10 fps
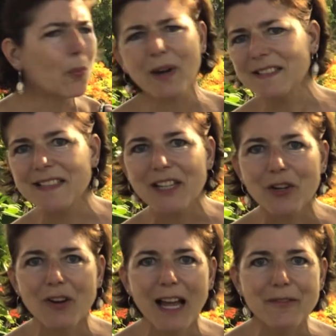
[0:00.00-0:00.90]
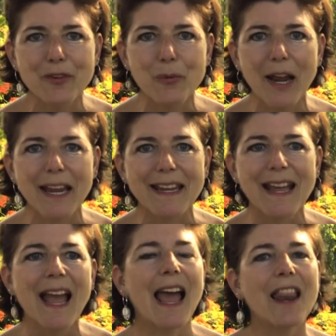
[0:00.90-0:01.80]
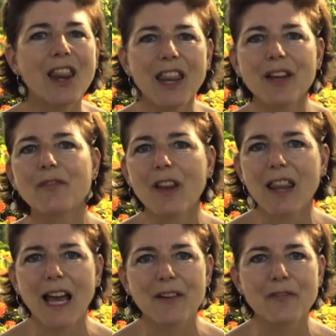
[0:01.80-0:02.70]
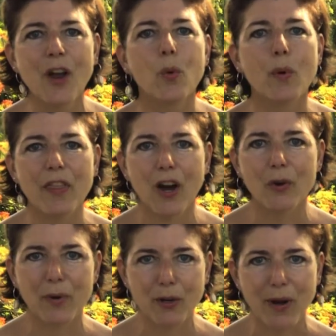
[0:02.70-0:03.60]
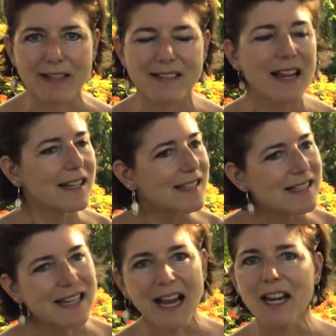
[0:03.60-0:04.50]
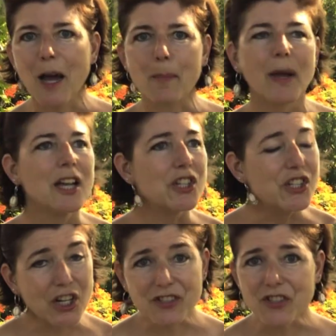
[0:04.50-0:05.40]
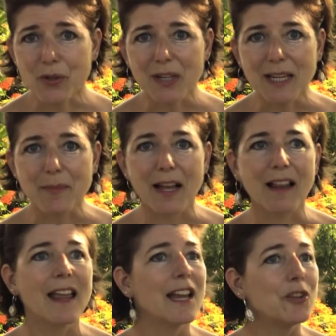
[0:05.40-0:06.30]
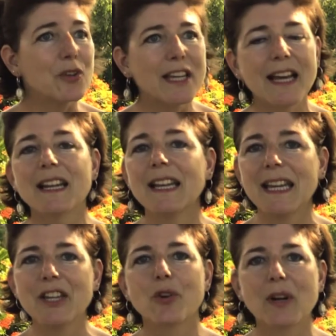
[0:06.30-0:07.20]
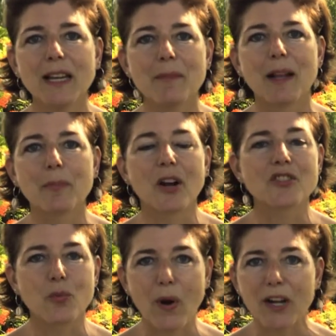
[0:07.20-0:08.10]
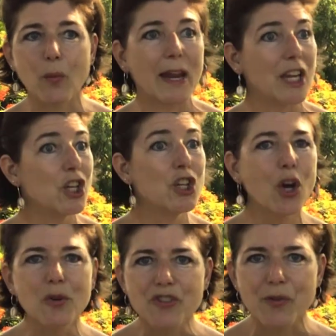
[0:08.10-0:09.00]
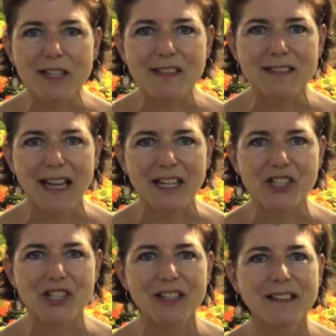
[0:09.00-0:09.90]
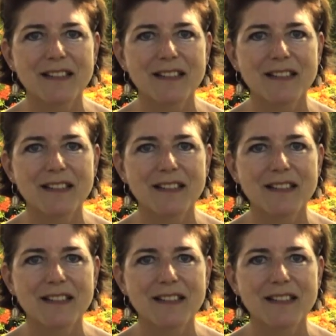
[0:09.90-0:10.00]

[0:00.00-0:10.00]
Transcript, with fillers: wasting your life away and live a life without regrets. Sign up, just your email. You get it in your email box right away, no strings attached